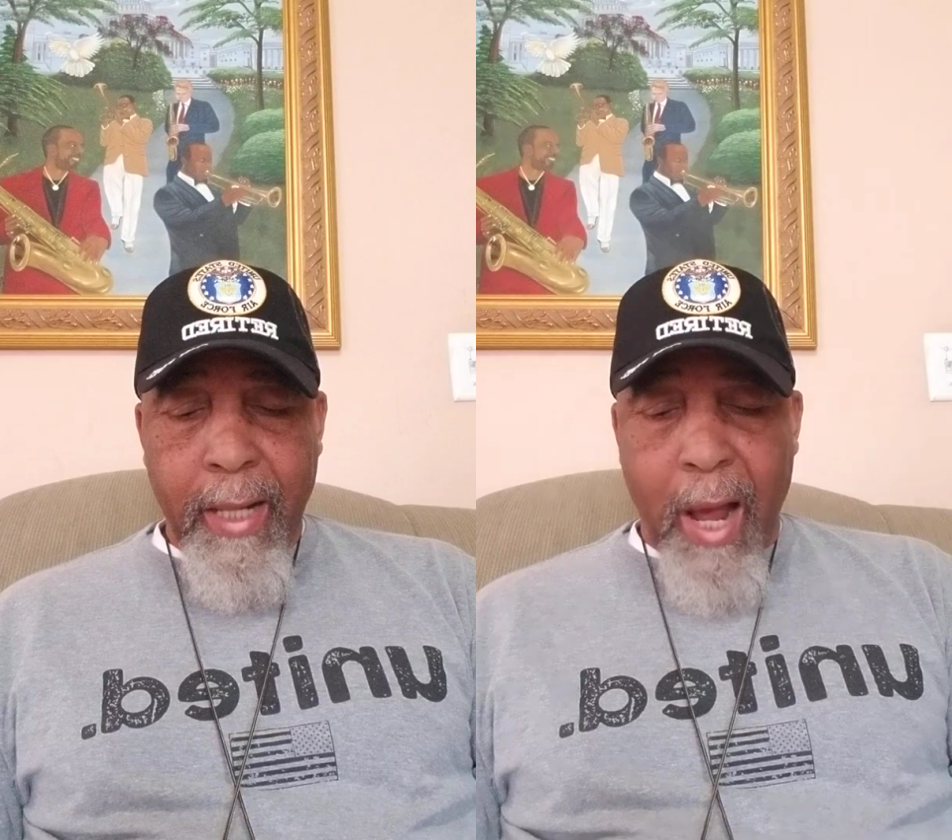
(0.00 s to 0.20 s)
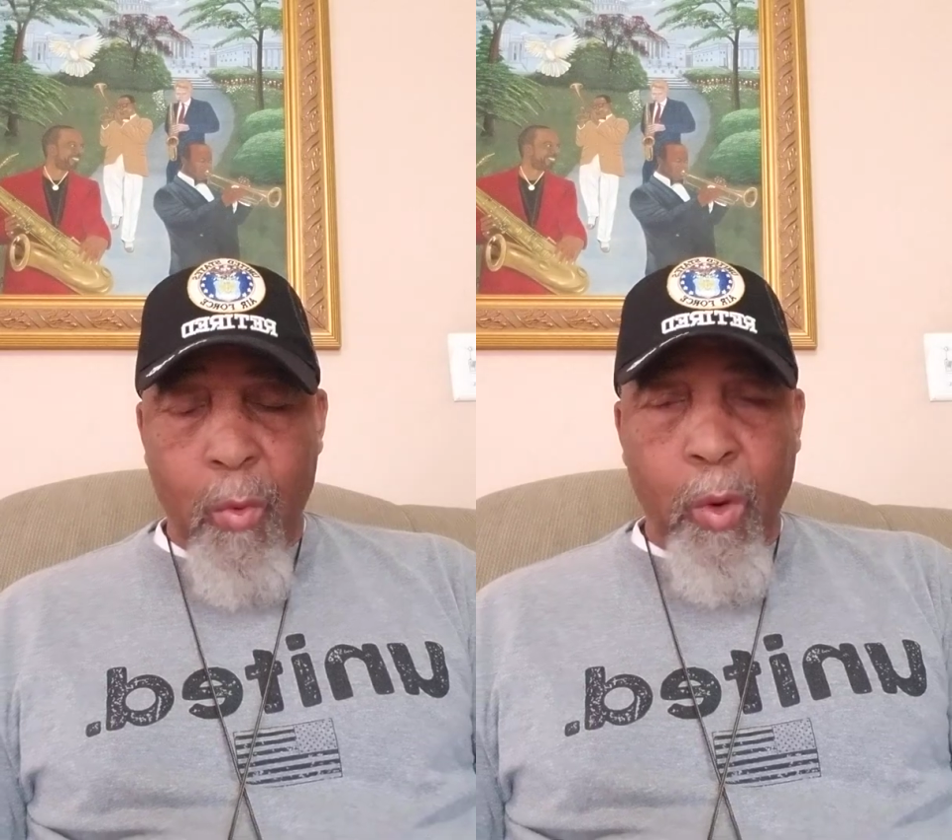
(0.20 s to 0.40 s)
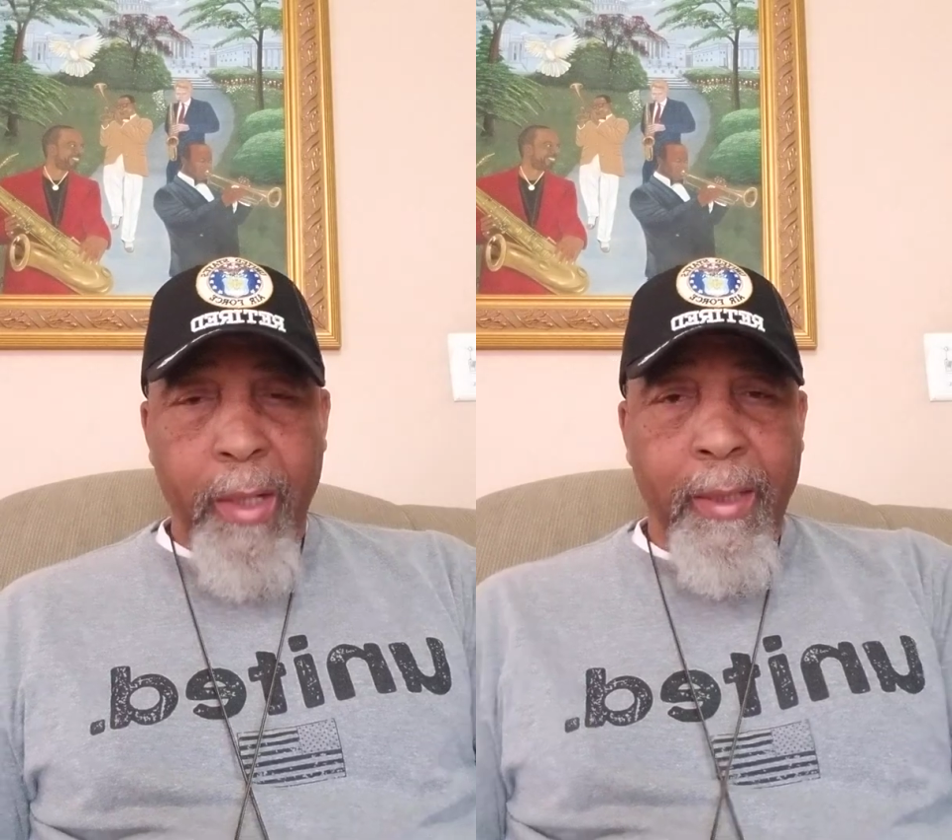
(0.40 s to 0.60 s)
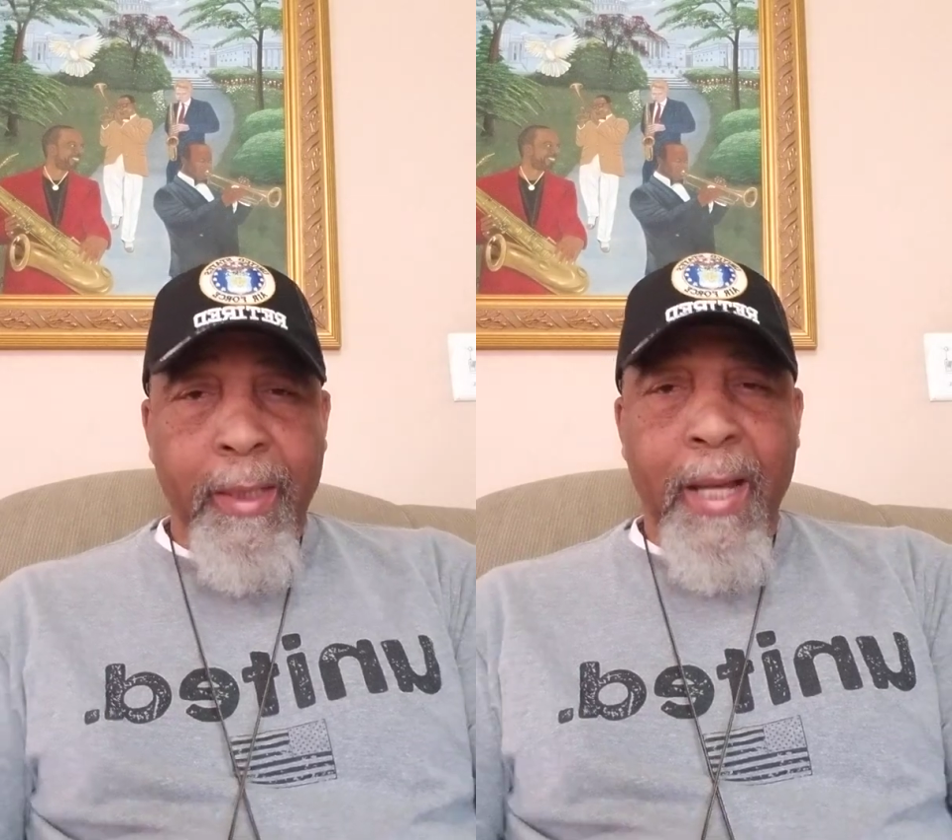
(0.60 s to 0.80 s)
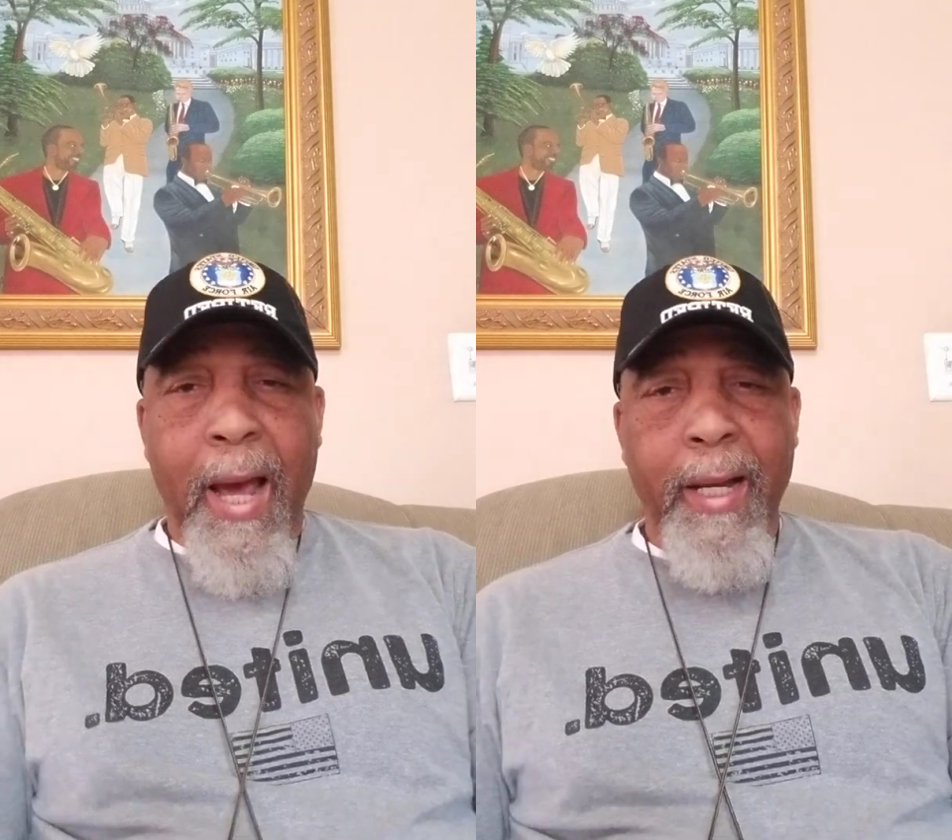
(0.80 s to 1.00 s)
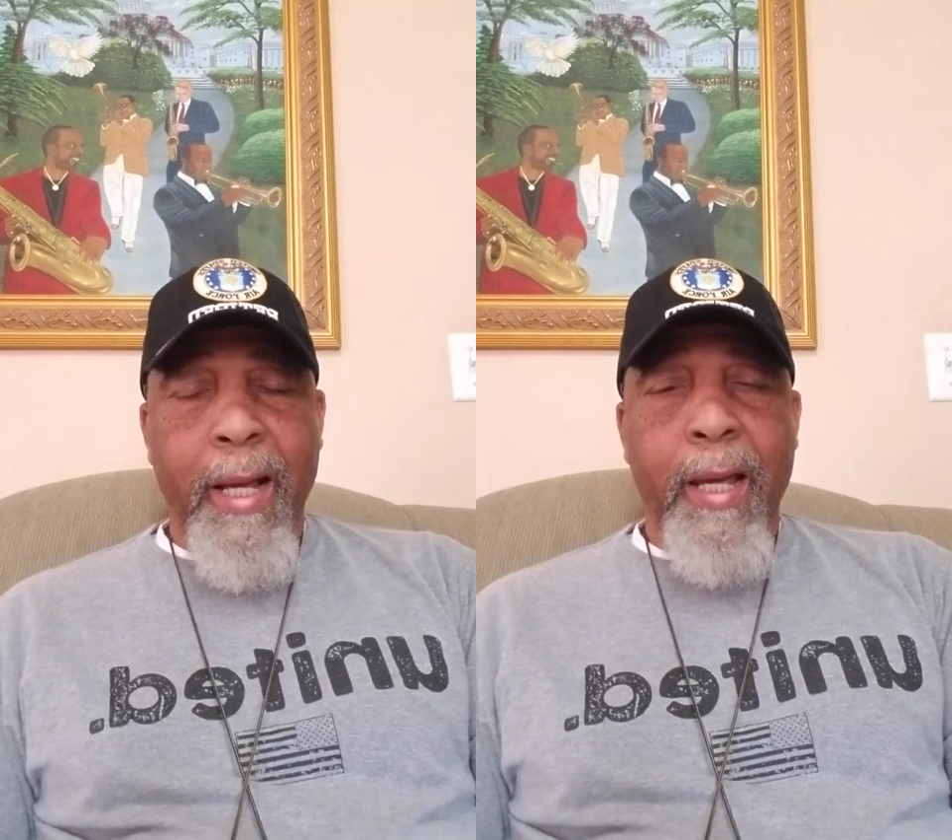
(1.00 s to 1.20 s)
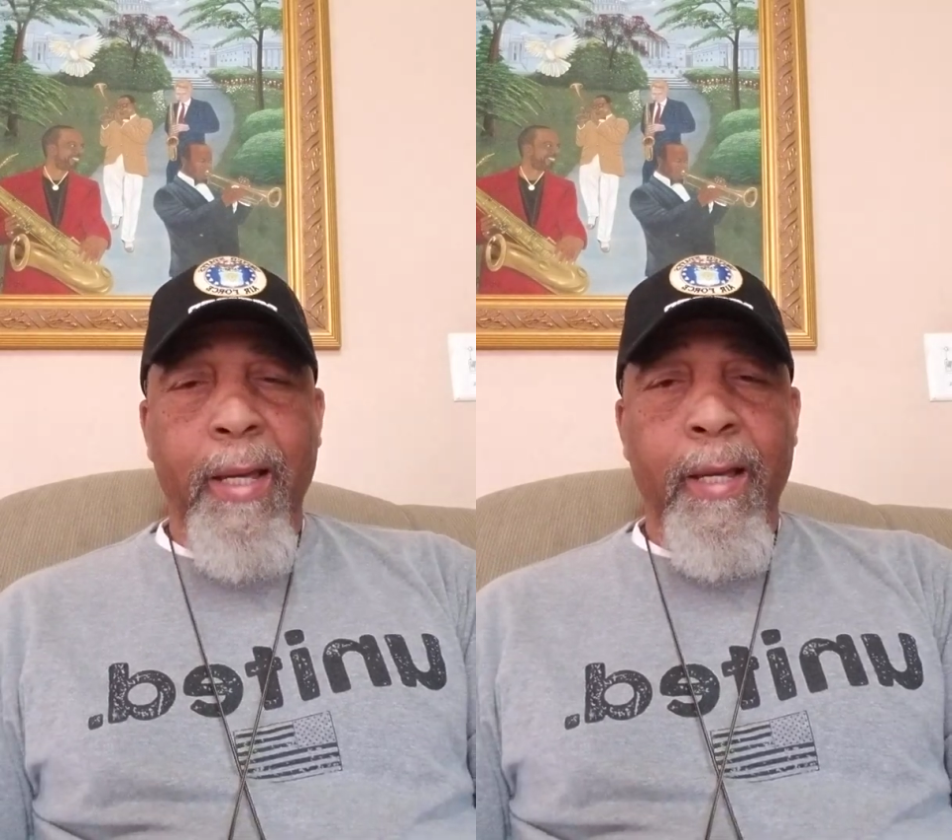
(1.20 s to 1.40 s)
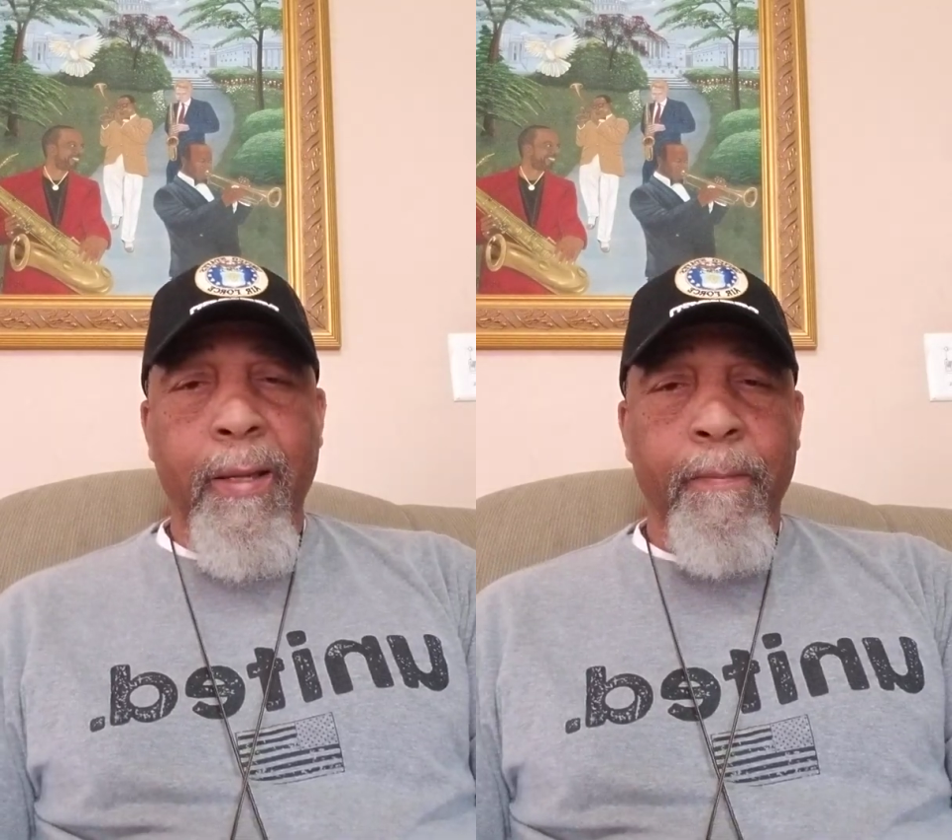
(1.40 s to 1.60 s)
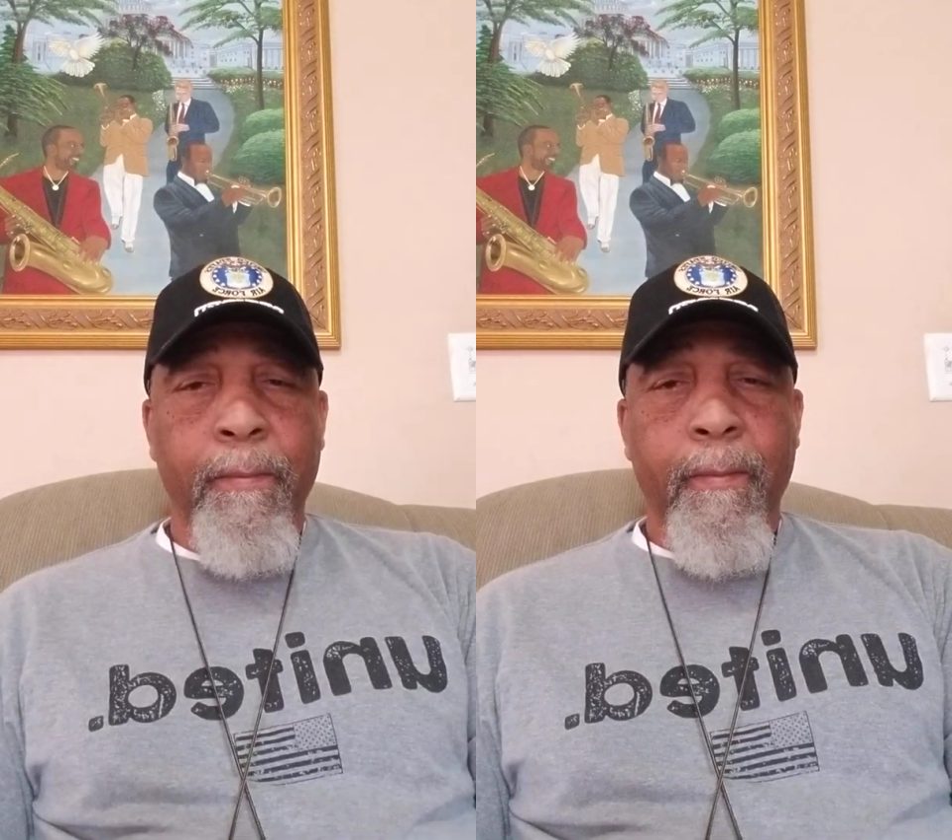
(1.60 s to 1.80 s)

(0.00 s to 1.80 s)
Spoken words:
I went and got a